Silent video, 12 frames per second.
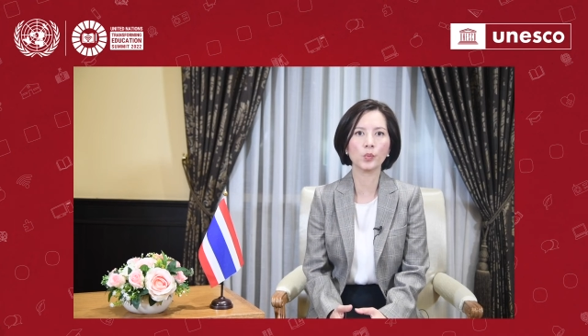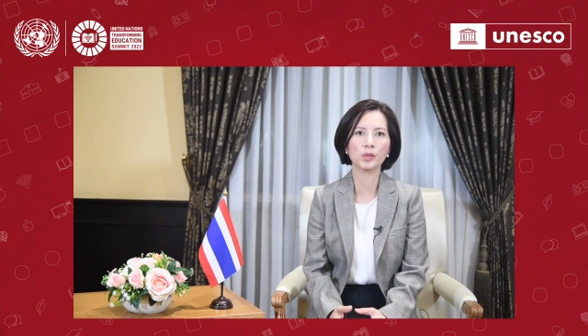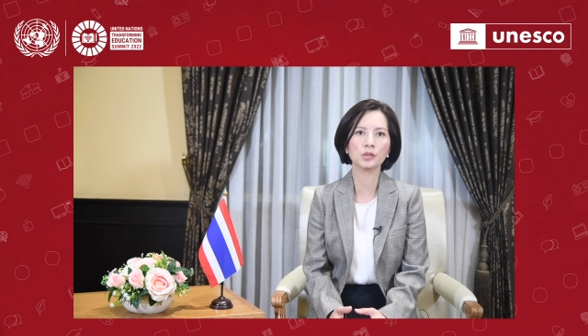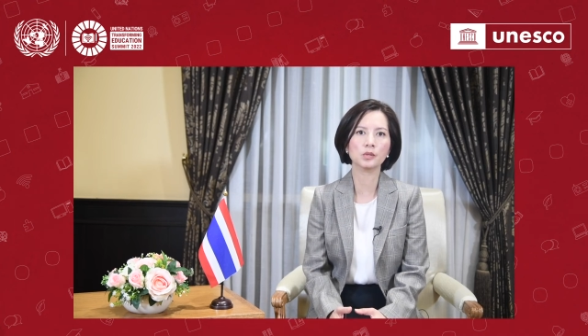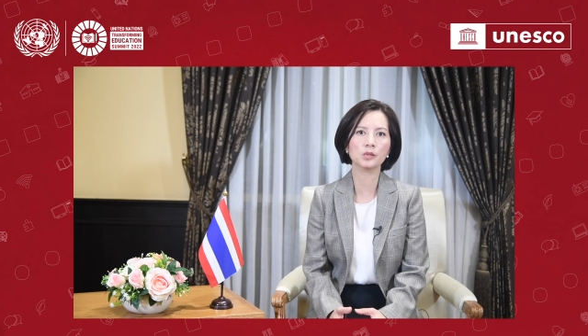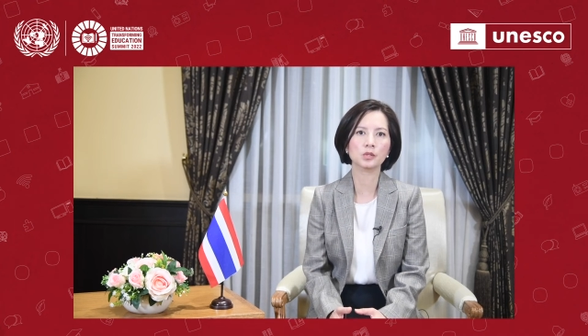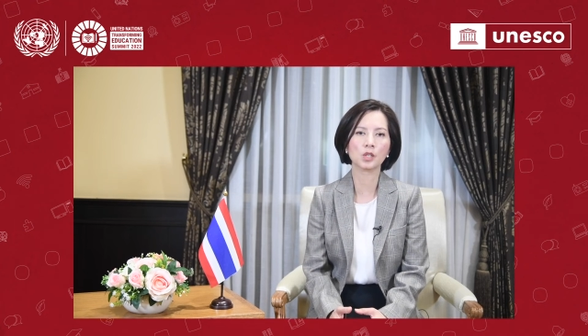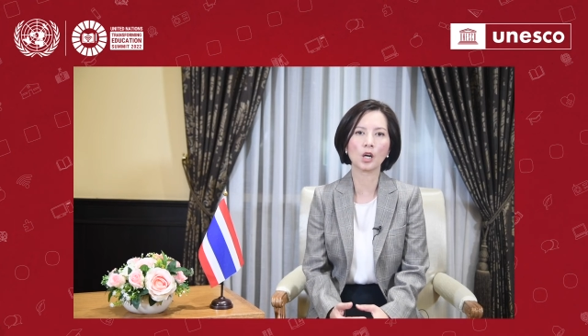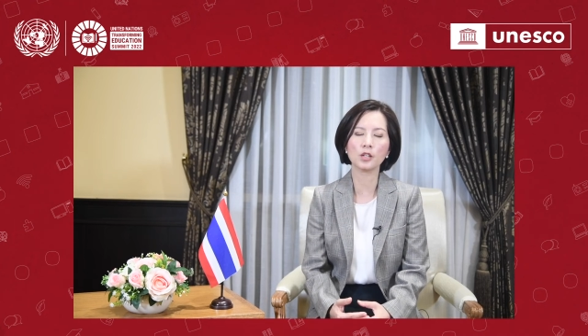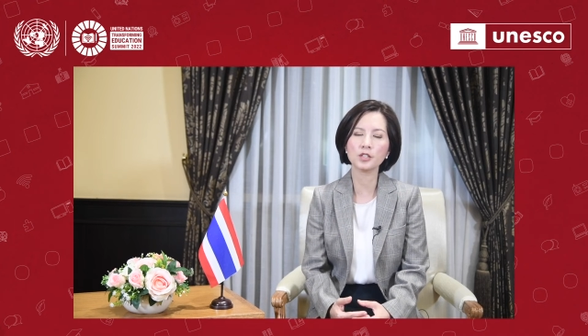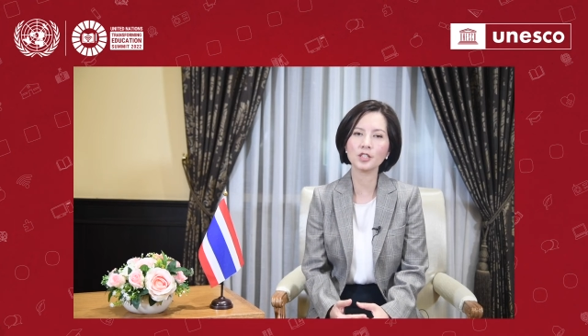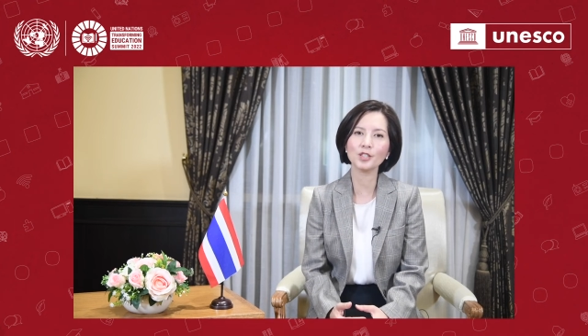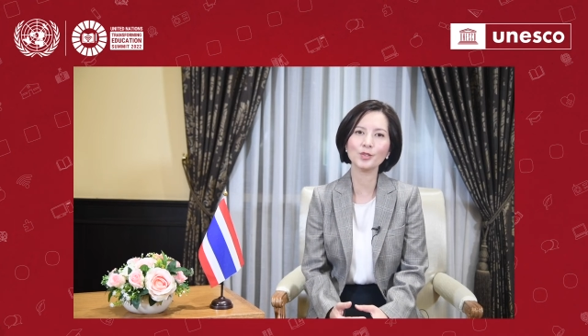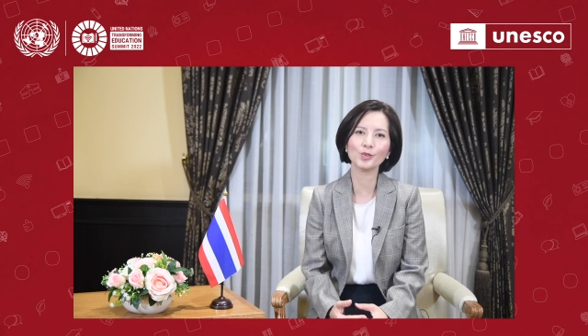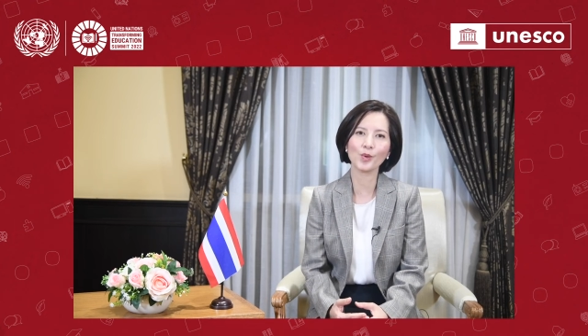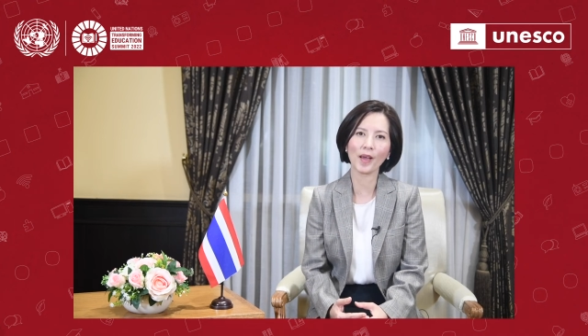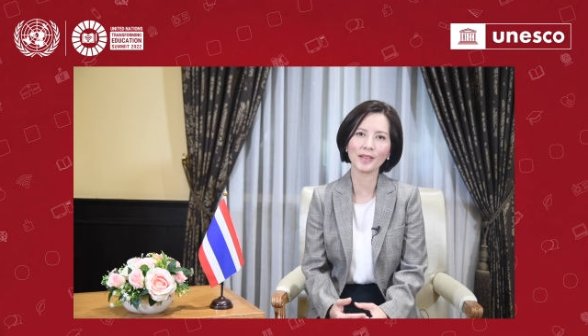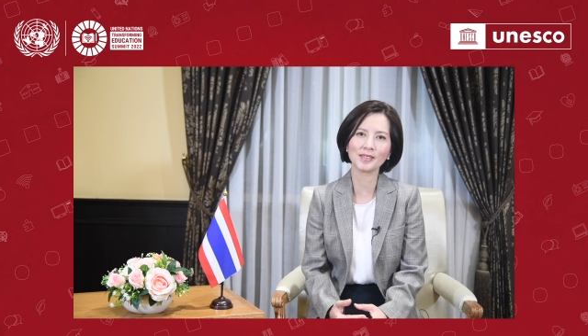will continue
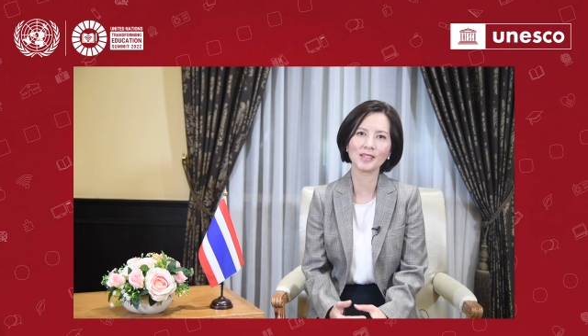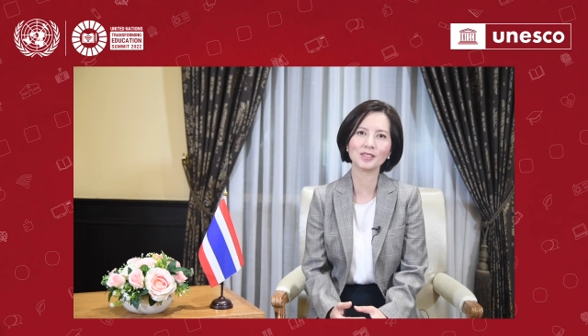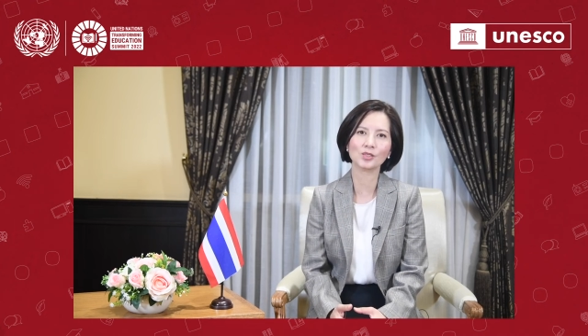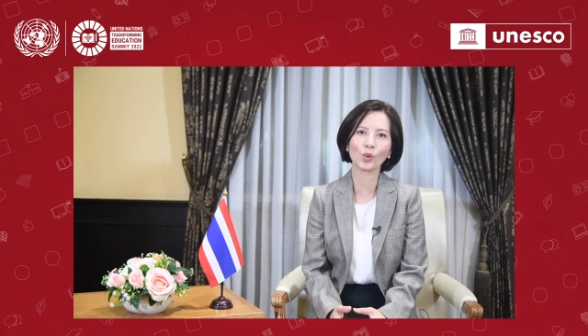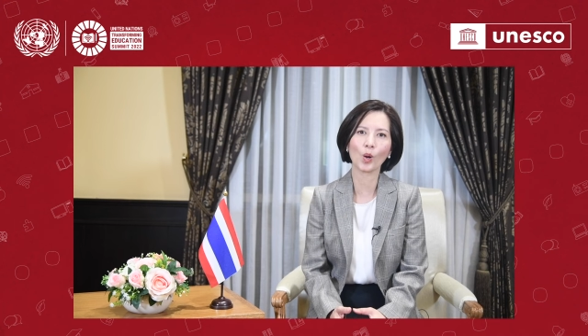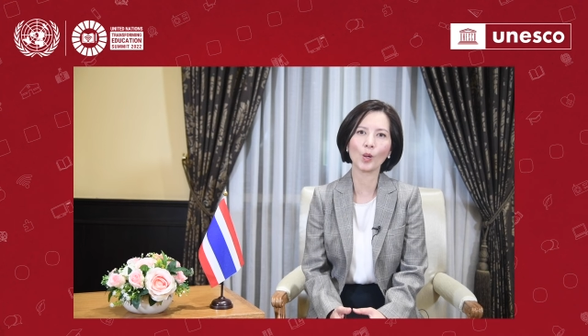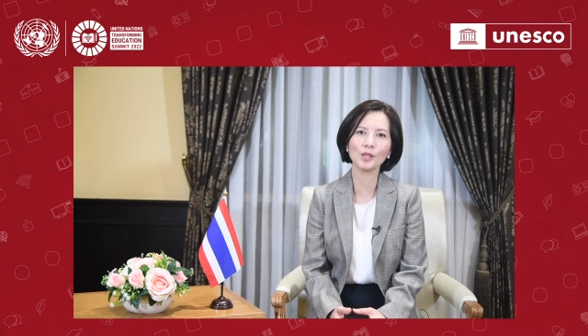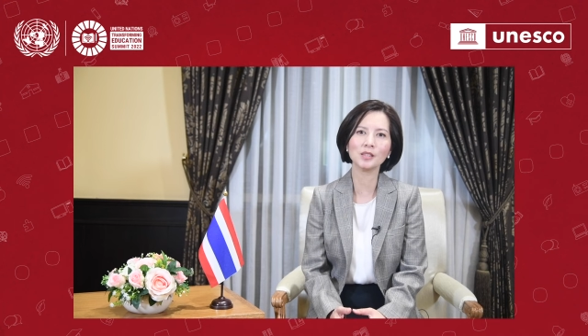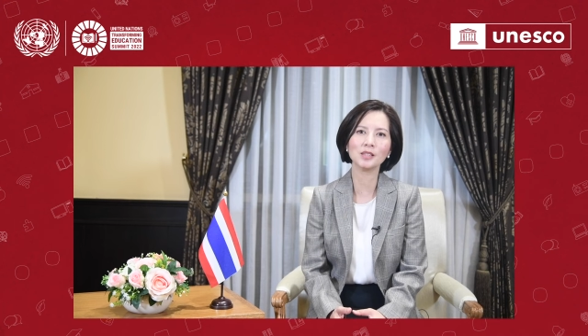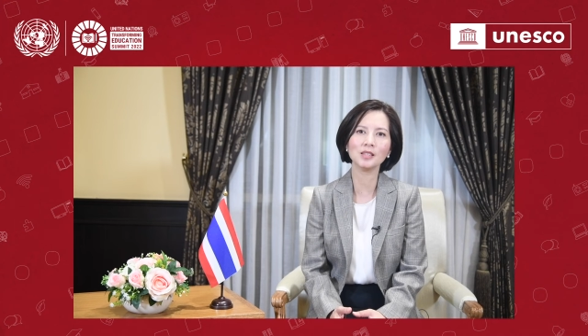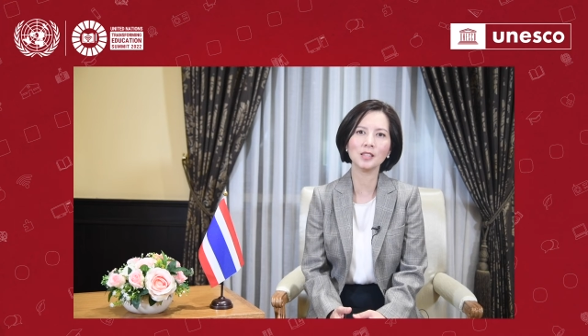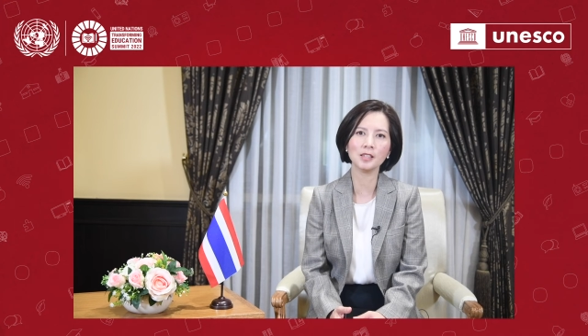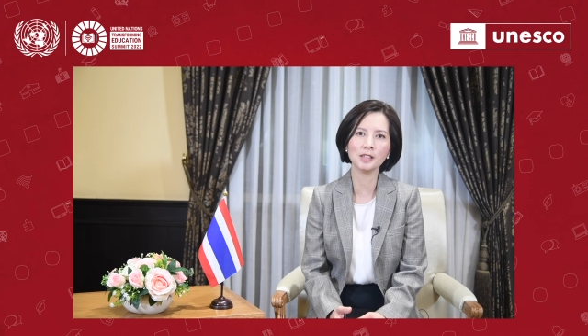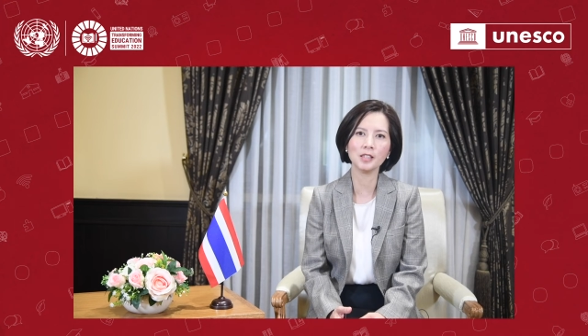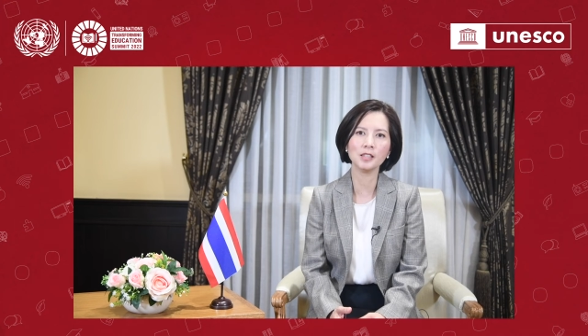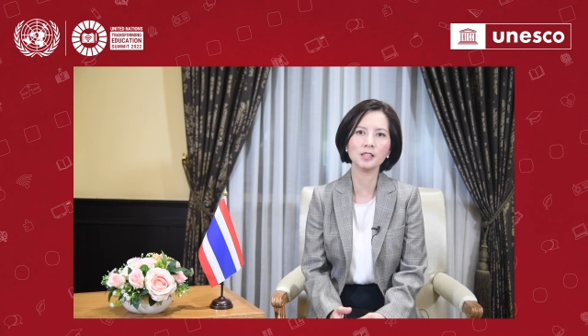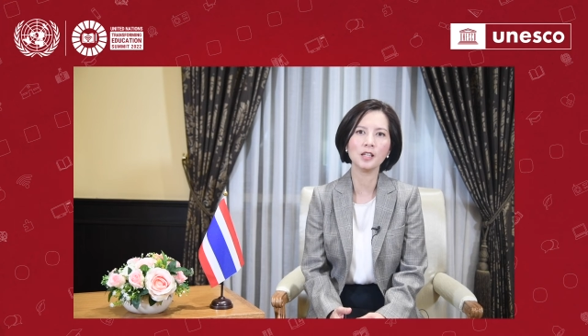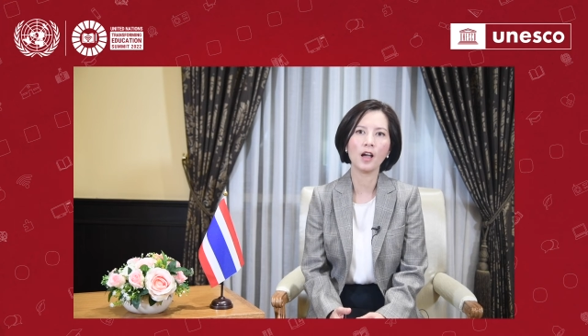to access quality learning